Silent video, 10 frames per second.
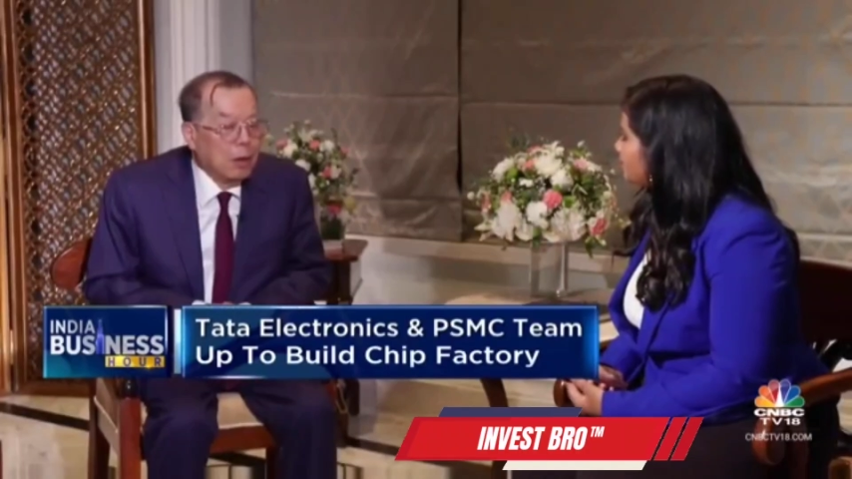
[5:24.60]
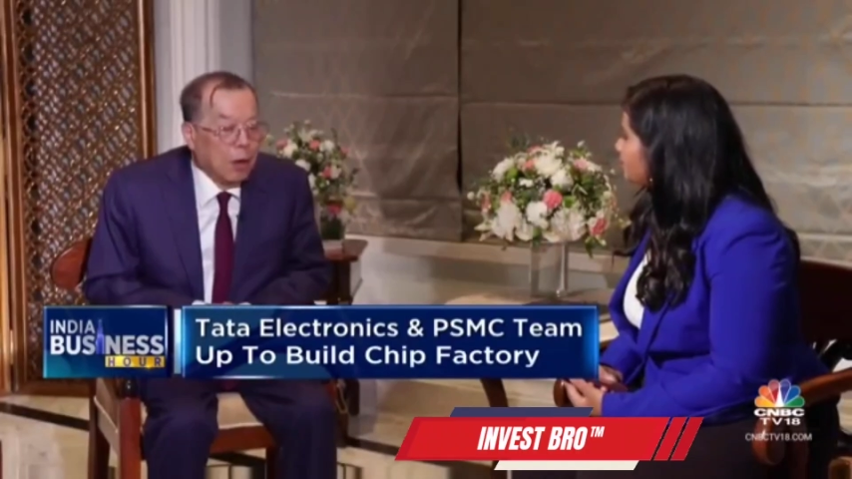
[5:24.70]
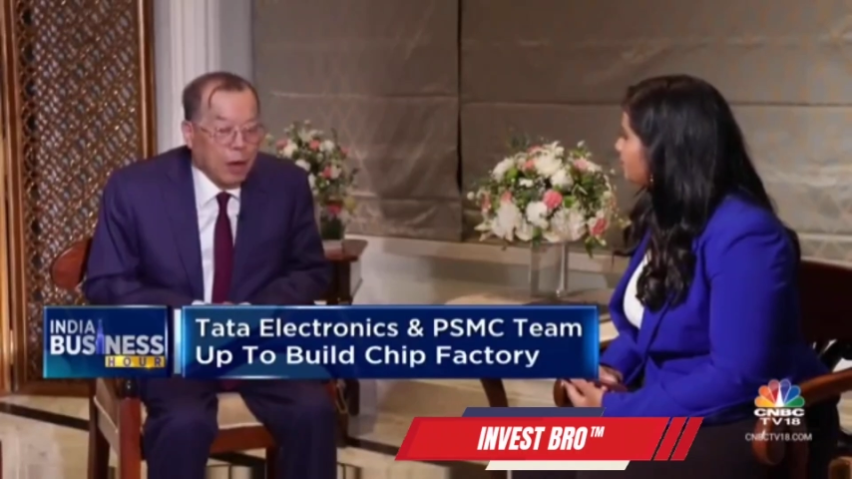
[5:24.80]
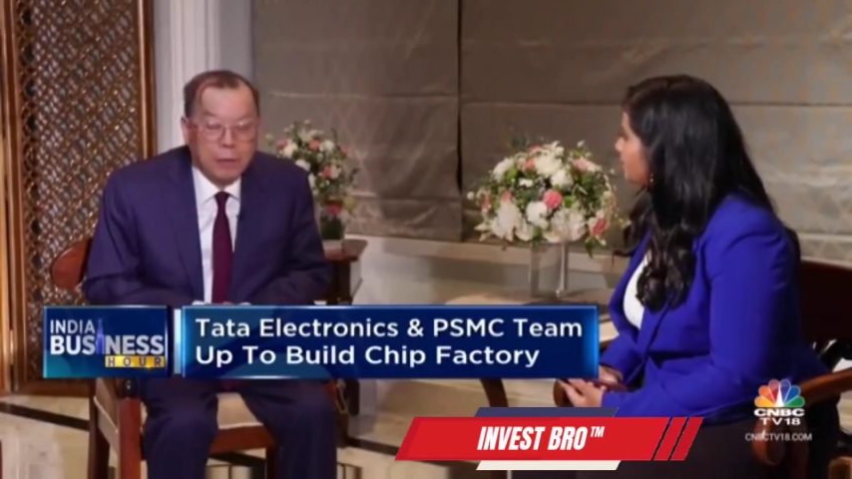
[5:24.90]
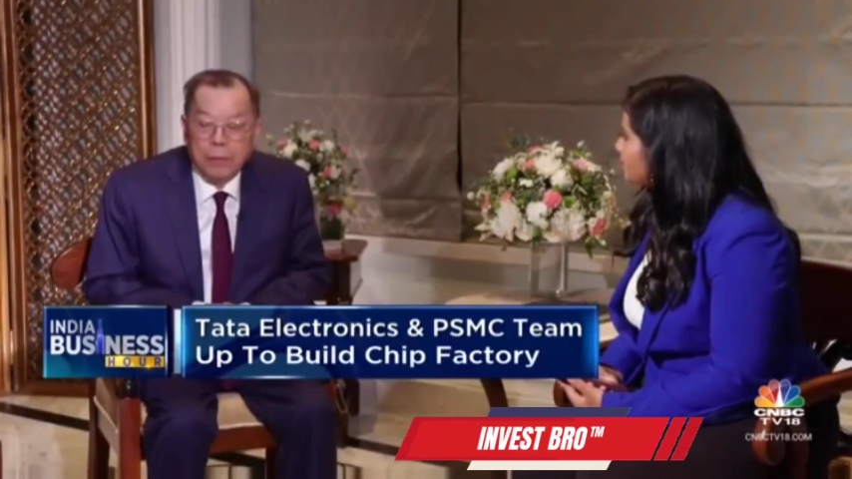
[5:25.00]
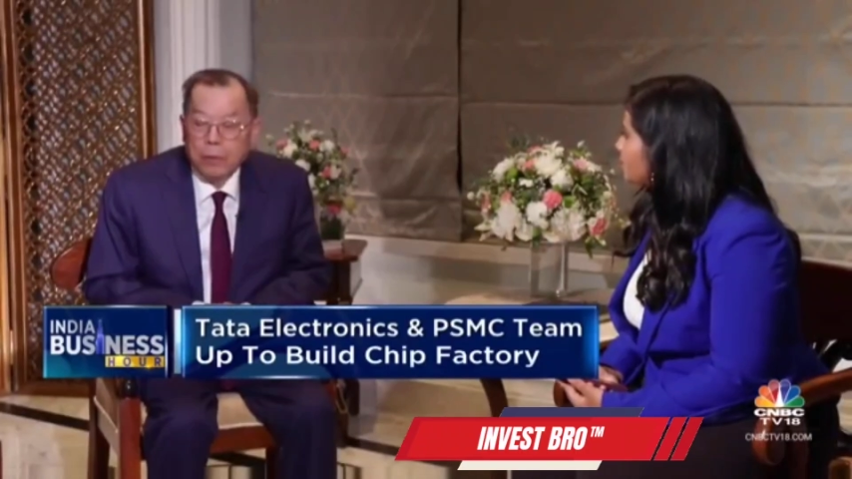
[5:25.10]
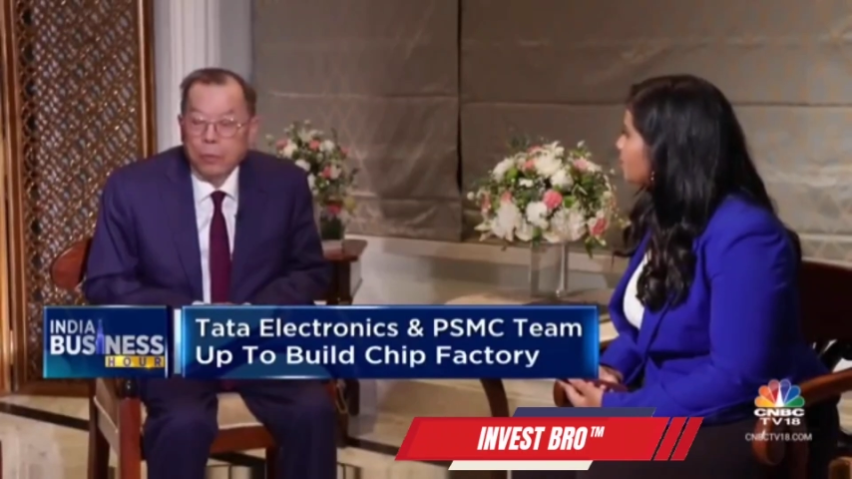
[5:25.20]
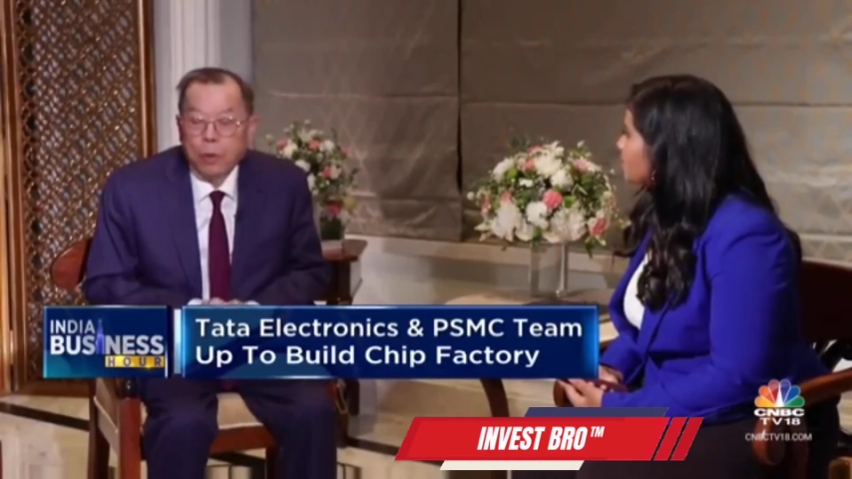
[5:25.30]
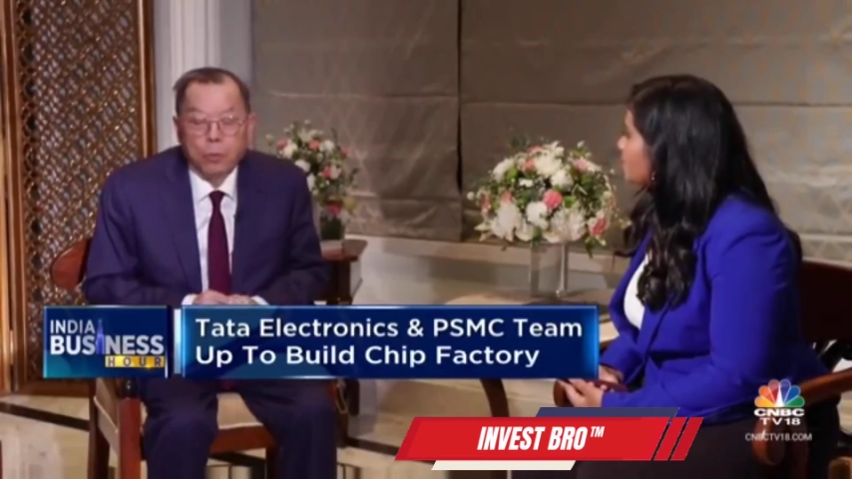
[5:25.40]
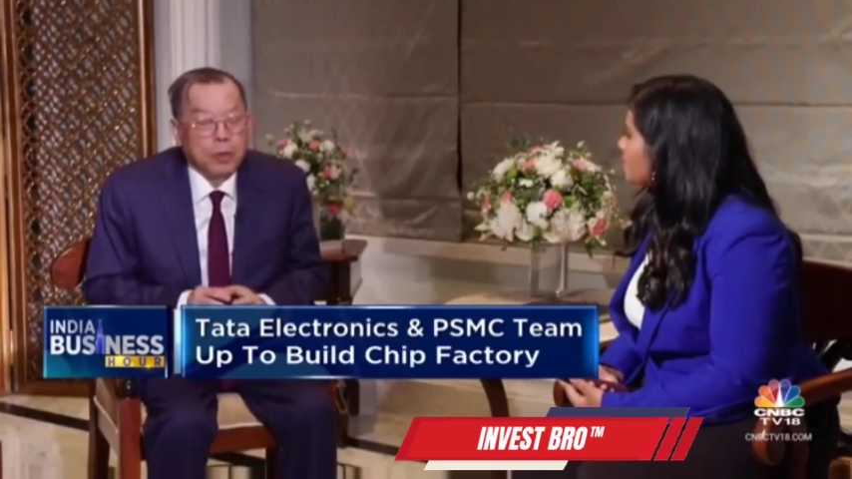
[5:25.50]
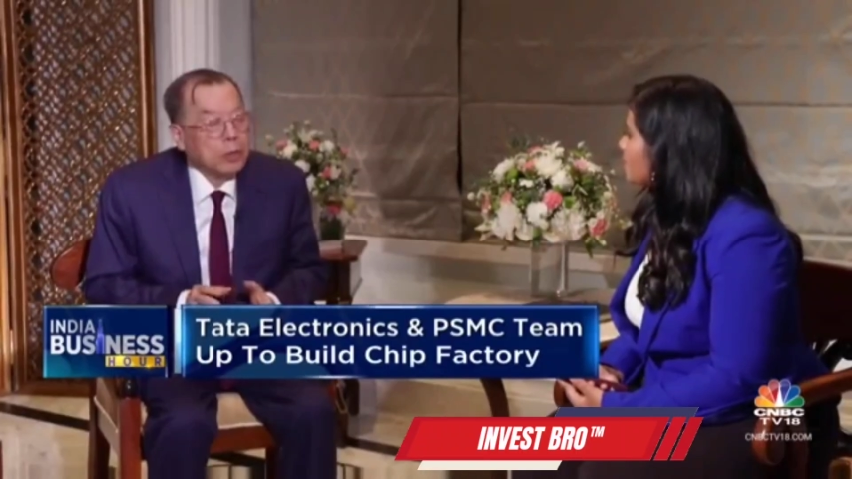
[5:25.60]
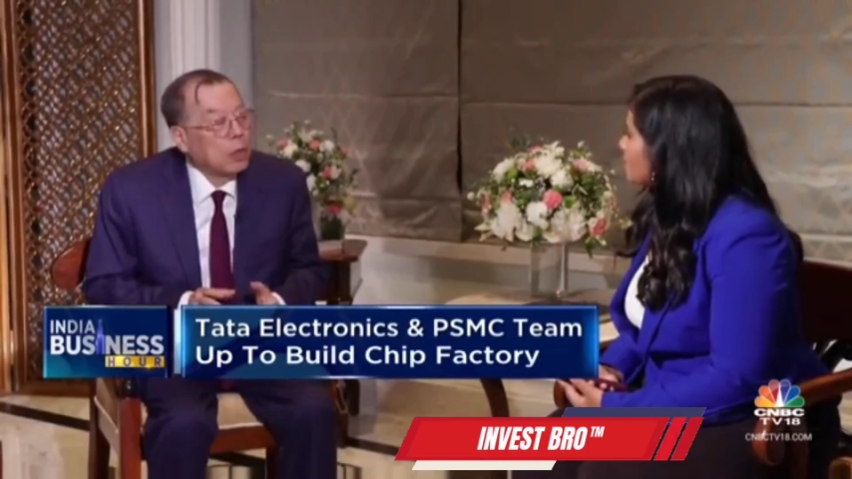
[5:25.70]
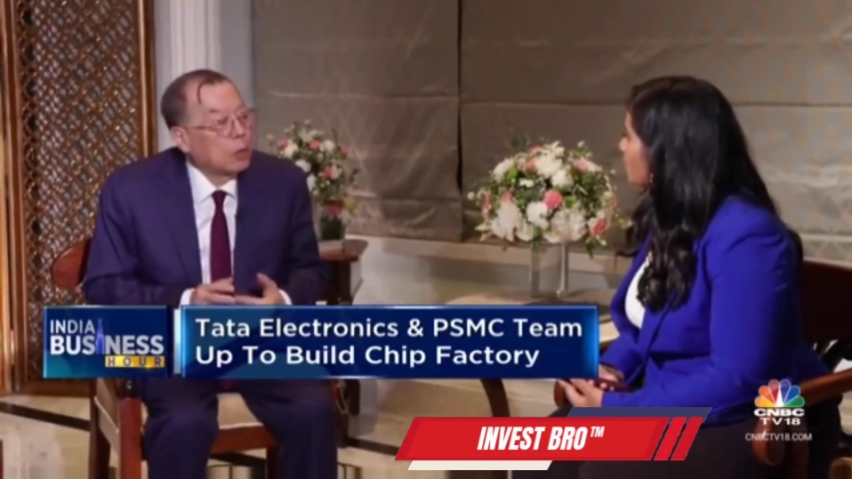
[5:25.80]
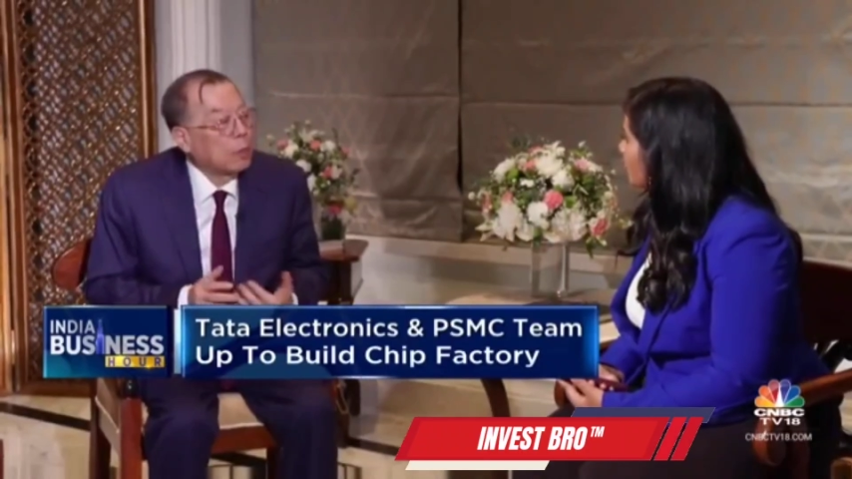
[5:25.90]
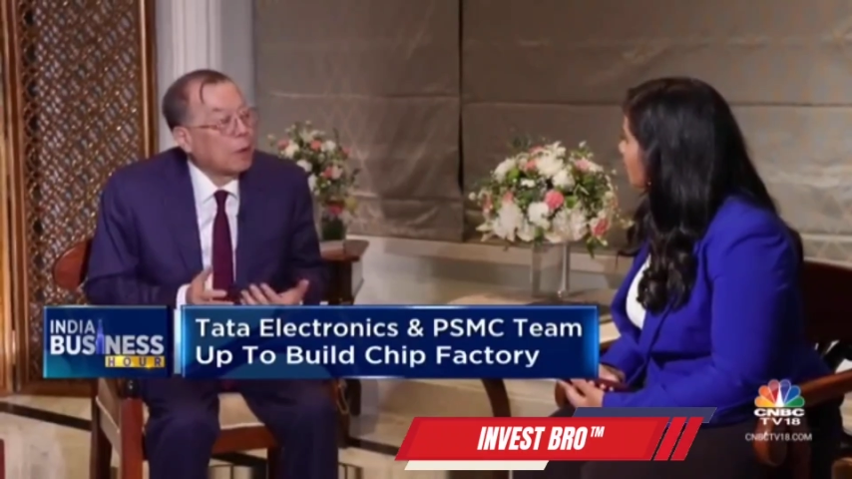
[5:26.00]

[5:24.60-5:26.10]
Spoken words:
Okay, when we talk